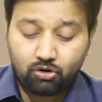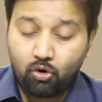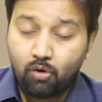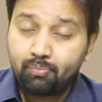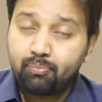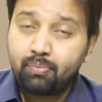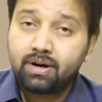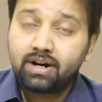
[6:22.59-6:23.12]

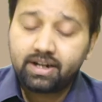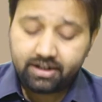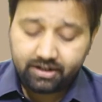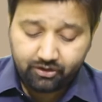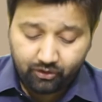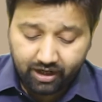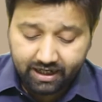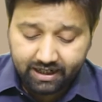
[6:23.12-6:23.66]

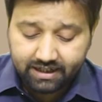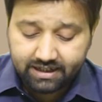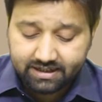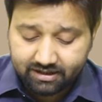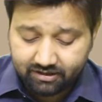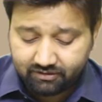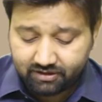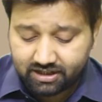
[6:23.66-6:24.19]
open drain
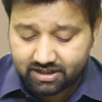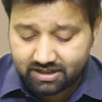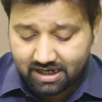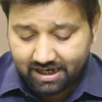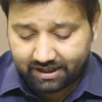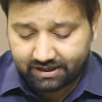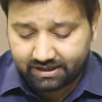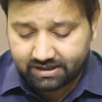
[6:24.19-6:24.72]
sewage
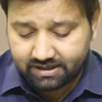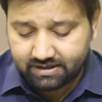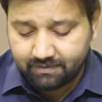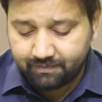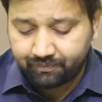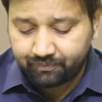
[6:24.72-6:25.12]
lines.